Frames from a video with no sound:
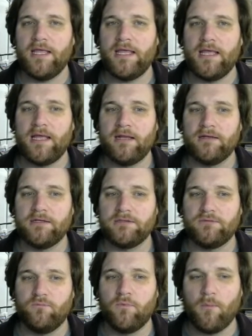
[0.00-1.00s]
when
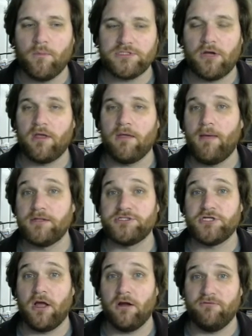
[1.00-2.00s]
we're talking about
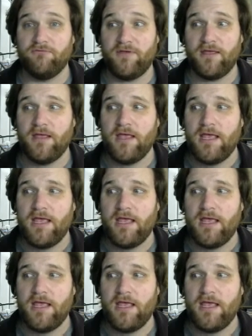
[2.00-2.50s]
geography.